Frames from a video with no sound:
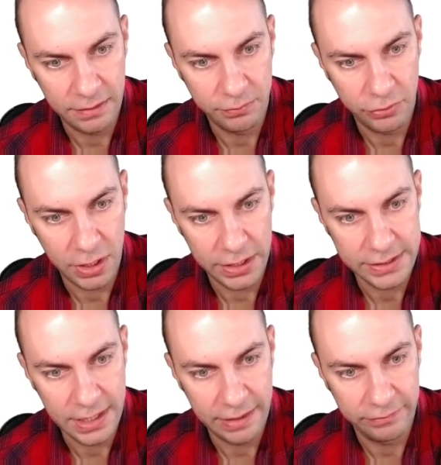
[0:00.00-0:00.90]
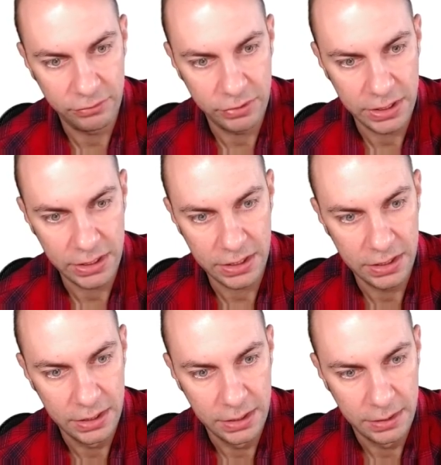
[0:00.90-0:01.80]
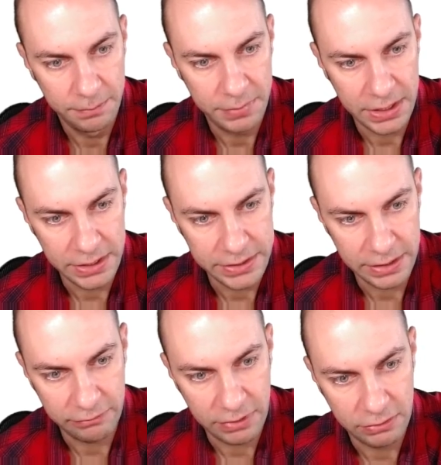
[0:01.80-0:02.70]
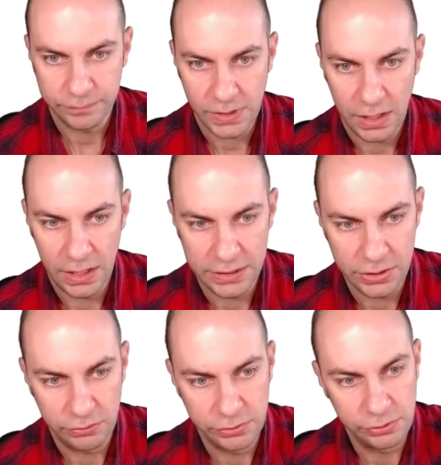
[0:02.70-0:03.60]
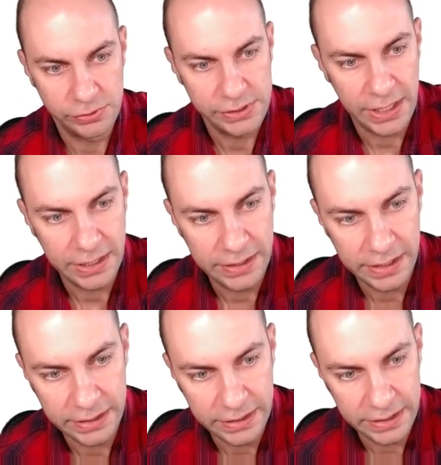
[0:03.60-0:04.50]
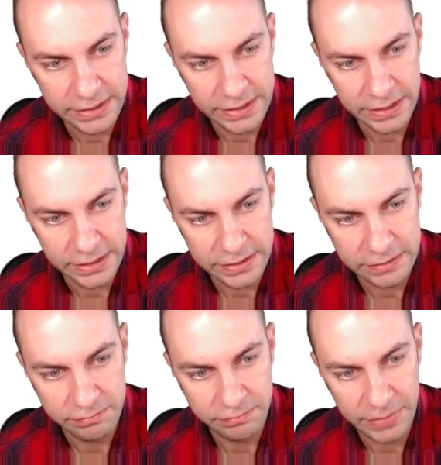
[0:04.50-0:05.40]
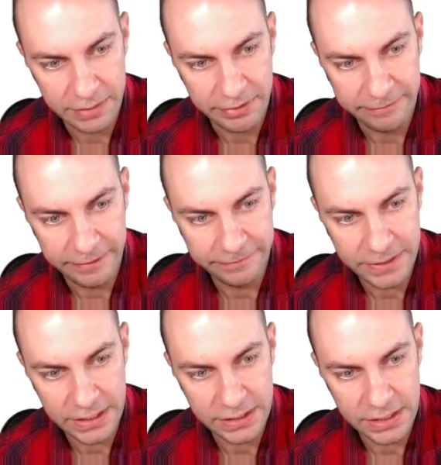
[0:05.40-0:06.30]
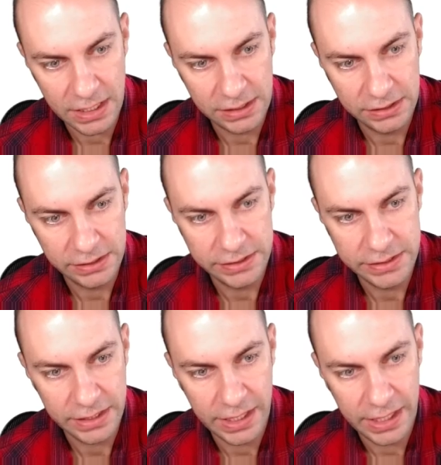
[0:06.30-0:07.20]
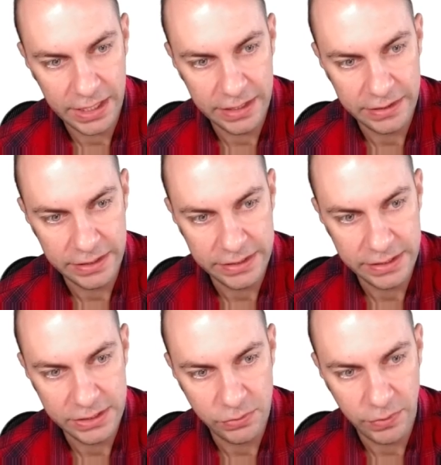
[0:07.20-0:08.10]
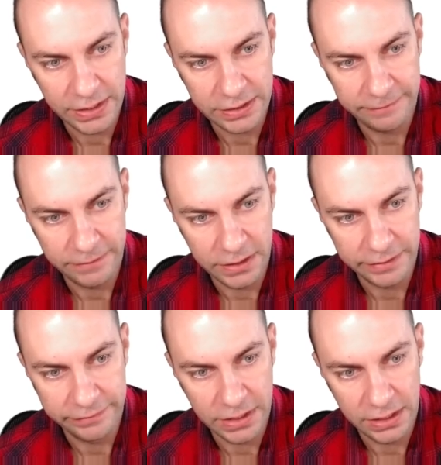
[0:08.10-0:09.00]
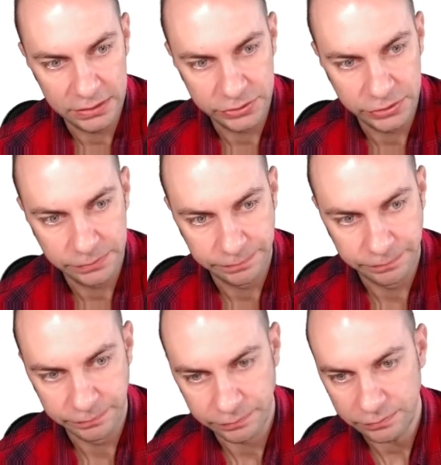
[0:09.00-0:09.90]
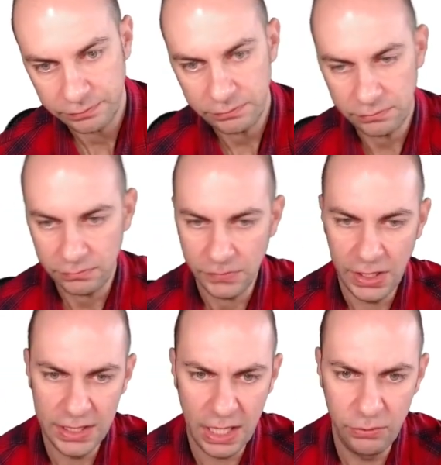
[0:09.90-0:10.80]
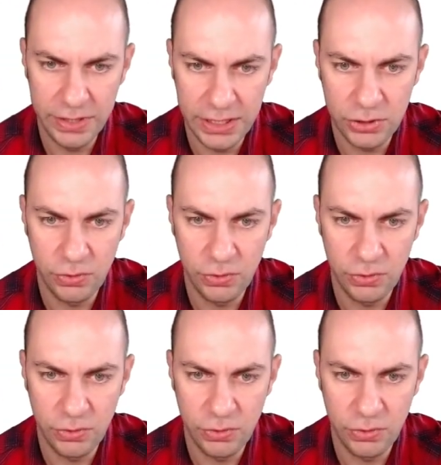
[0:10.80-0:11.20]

price level here P0. Let's also say that this is maybe $15 and this is $25. And now we need to